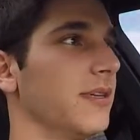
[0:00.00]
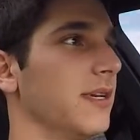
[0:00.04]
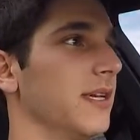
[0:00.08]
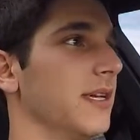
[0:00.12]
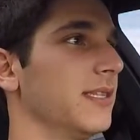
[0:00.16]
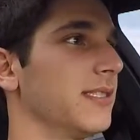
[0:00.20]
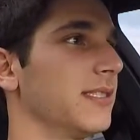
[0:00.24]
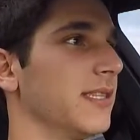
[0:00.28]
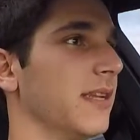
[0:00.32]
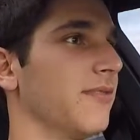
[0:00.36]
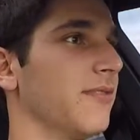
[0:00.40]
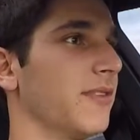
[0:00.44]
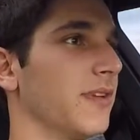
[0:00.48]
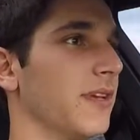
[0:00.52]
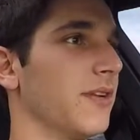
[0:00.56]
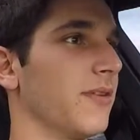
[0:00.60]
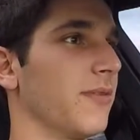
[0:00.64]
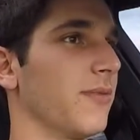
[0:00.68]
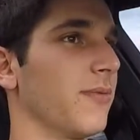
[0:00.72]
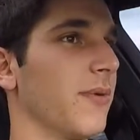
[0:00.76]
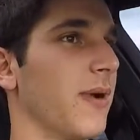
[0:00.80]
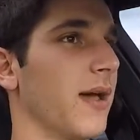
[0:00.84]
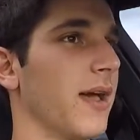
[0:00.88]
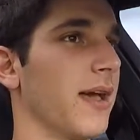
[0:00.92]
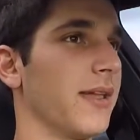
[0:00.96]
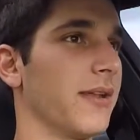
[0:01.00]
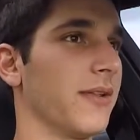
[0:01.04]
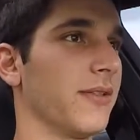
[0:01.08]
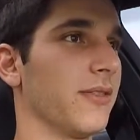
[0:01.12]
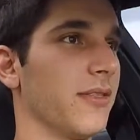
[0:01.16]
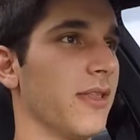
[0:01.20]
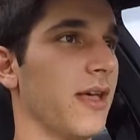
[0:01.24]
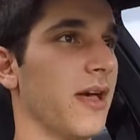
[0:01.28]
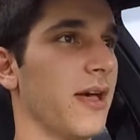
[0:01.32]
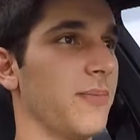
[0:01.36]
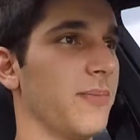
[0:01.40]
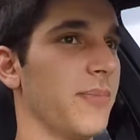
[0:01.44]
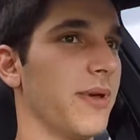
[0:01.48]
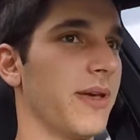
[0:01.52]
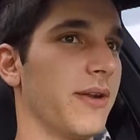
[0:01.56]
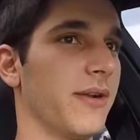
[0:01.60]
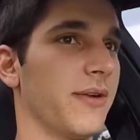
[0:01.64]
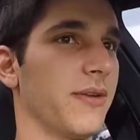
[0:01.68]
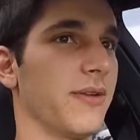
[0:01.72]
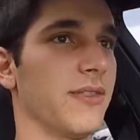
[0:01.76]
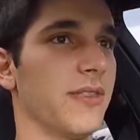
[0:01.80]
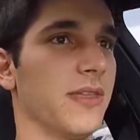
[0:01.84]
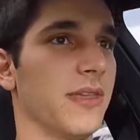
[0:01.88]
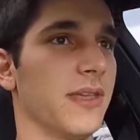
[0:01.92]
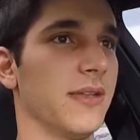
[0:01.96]
it's definitely gonna ride a lot
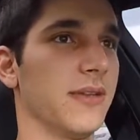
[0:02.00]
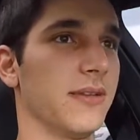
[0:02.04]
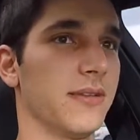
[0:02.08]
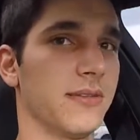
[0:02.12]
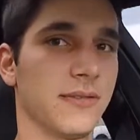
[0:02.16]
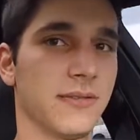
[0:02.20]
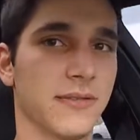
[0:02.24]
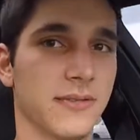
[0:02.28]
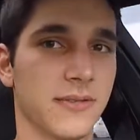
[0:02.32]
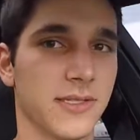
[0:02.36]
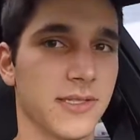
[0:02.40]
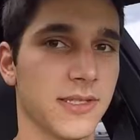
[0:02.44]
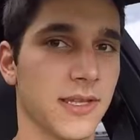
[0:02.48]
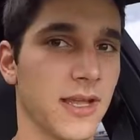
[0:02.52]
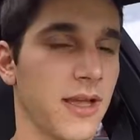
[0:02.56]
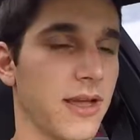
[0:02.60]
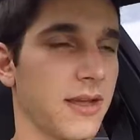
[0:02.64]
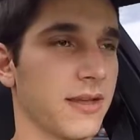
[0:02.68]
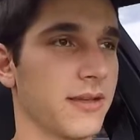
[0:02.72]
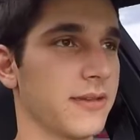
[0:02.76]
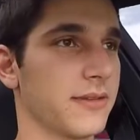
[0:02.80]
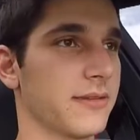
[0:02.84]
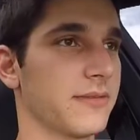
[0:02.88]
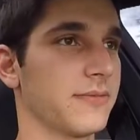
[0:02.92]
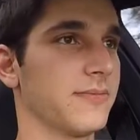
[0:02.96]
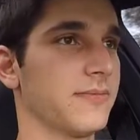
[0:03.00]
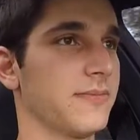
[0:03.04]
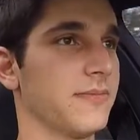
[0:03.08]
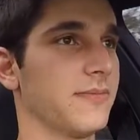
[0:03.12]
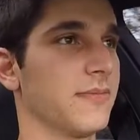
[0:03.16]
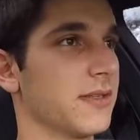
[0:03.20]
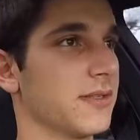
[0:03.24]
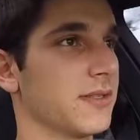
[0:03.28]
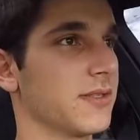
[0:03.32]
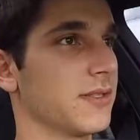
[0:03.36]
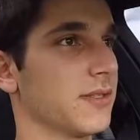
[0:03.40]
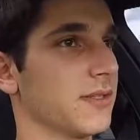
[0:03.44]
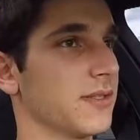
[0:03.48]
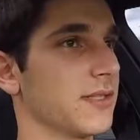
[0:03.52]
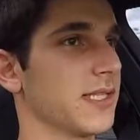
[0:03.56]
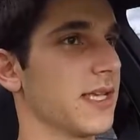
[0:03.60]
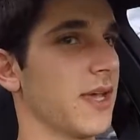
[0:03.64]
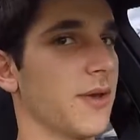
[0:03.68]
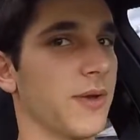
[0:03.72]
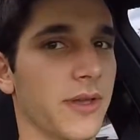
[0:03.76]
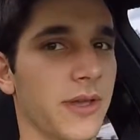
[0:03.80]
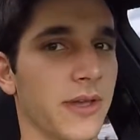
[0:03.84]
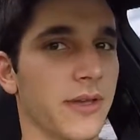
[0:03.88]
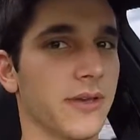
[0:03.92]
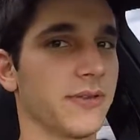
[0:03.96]
better than stock. So let's see
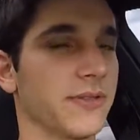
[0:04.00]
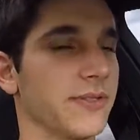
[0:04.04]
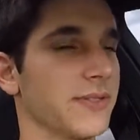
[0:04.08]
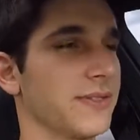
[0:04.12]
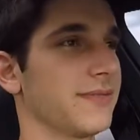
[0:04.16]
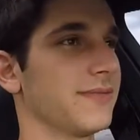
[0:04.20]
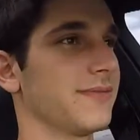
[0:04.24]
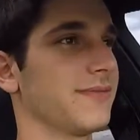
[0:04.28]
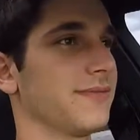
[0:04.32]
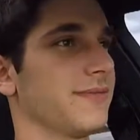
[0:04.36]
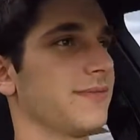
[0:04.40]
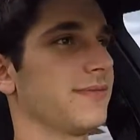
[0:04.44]
how it goes.